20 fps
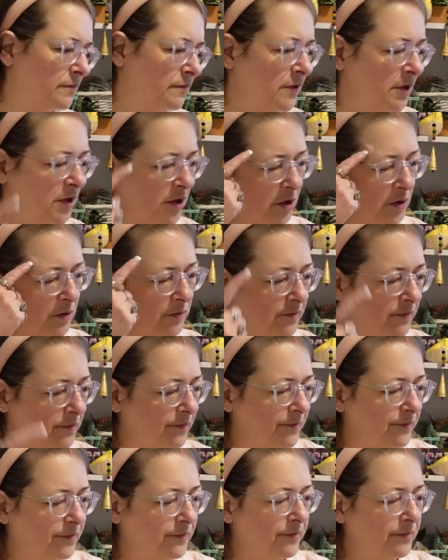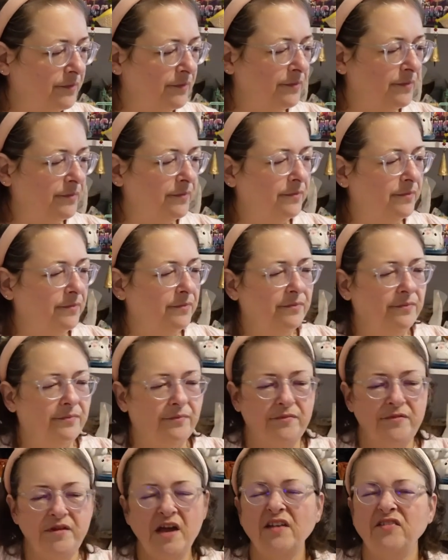you know,
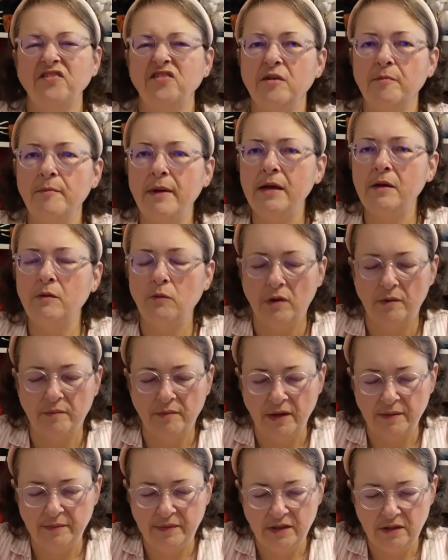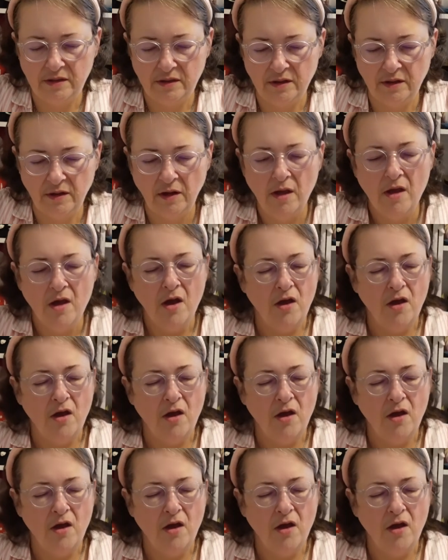guesstimate what might be in here.